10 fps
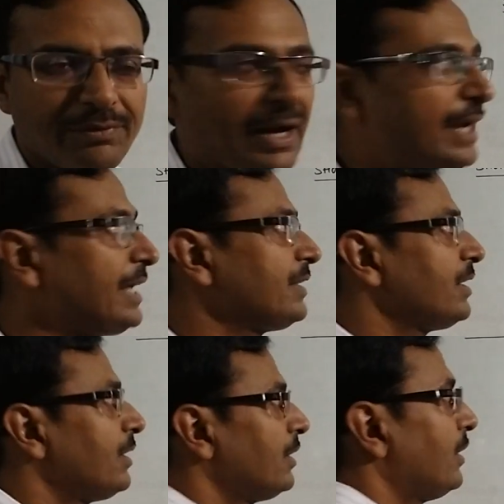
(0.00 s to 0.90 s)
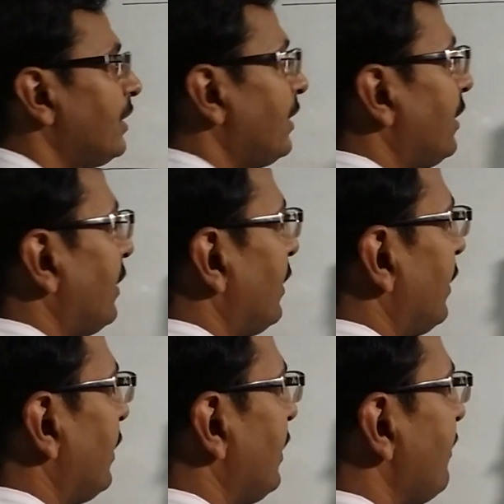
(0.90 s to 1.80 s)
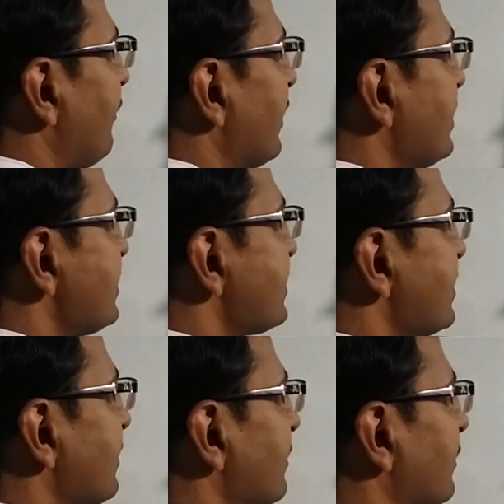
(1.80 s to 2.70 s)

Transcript: finding the difference